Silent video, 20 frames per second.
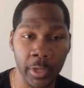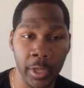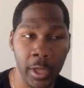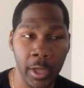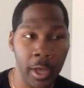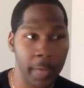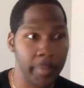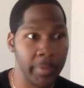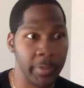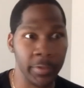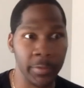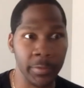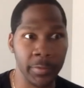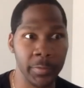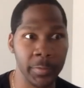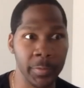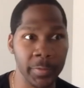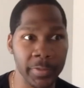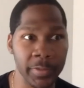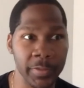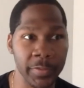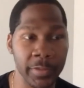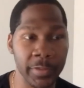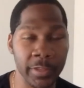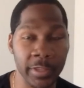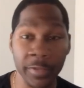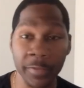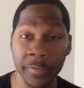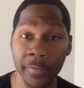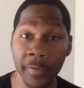I mean, specifically
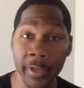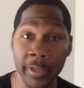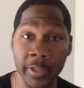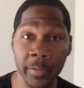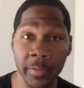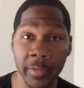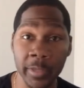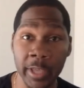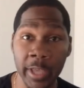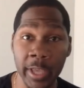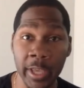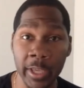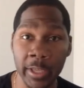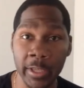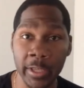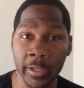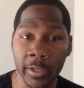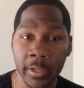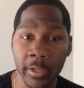Franklin McCain.